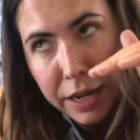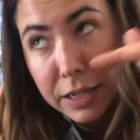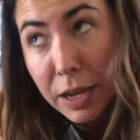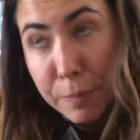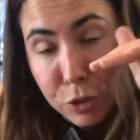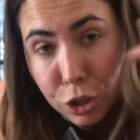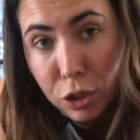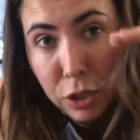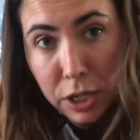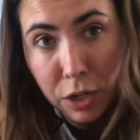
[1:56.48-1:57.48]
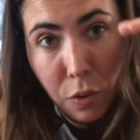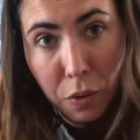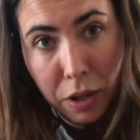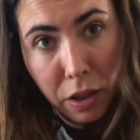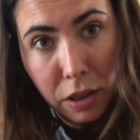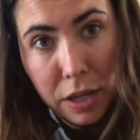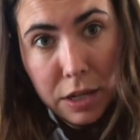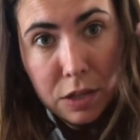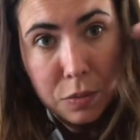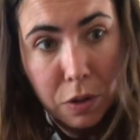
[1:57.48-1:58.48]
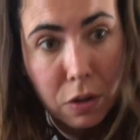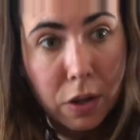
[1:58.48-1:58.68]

temperature cooking oil is what you're